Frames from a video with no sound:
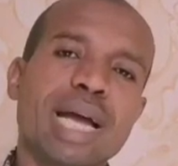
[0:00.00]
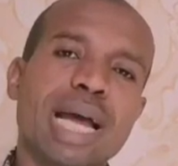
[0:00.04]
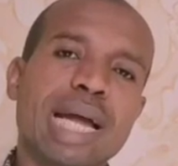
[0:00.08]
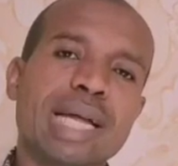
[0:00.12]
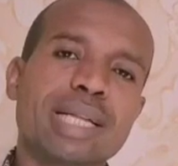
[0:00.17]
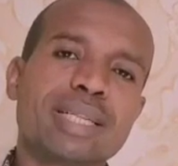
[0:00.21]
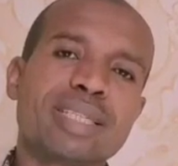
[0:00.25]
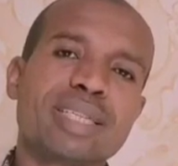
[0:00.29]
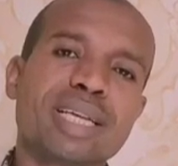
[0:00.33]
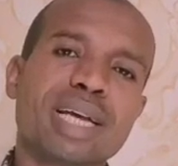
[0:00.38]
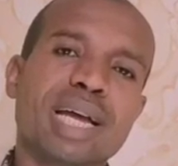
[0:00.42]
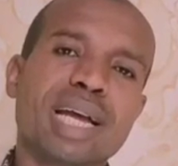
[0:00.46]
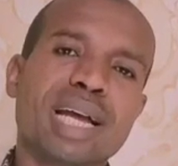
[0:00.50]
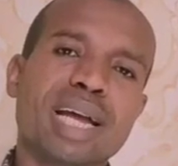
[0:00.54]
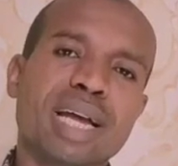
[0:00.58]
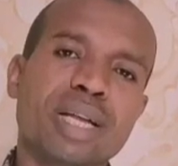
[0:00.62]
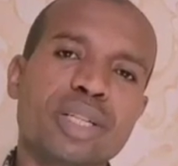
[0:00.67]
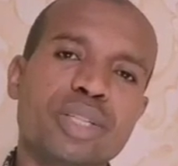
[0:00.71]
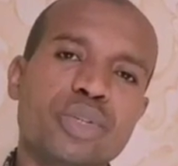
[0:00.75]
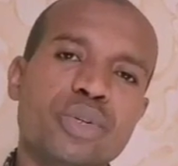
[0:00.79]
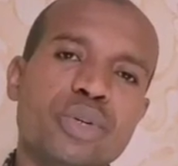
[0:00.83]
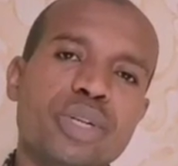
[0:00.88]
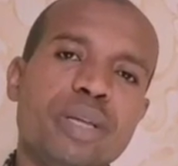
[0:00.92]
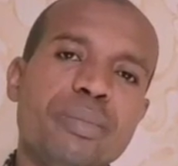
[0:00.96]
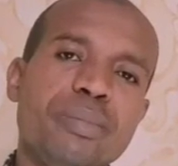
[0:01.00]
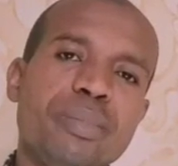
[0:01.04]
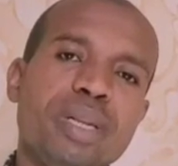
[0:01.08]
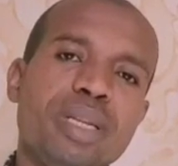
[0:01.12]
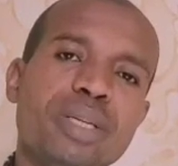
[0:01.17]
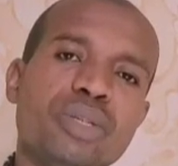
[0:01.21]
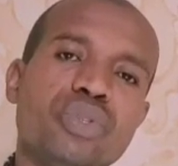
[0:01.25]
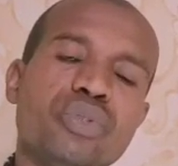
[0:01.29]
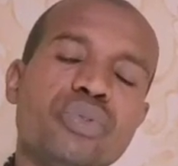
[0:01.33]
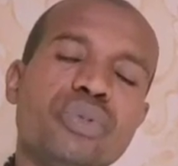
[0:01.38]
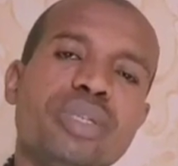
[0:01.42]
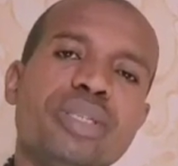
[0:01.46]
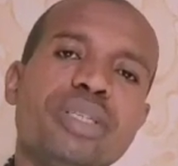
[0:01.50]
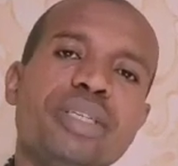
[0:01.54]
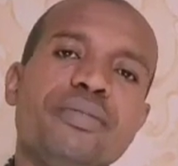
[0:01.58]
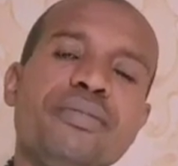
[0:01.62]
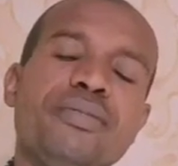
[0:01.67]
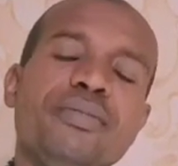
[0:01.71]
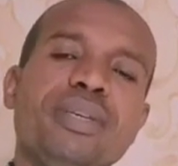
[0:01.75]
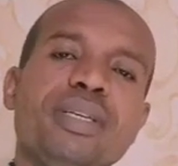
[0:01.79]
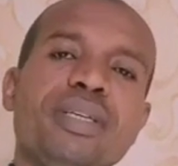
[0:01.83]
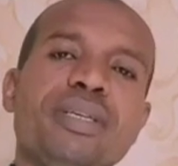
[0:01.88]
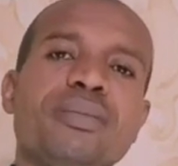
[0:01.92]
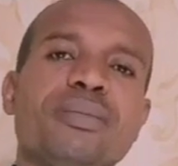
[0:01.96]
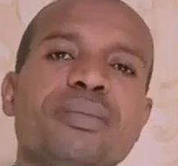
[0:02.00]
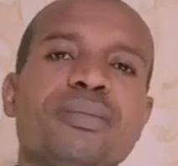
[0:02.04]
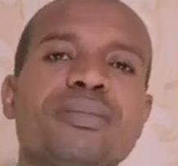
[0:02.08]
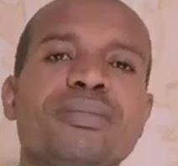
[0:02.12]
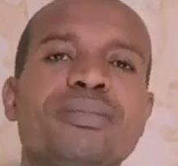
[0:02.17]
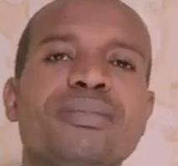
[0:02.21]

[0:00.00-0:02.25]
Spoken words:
at Anthony Ministry TV.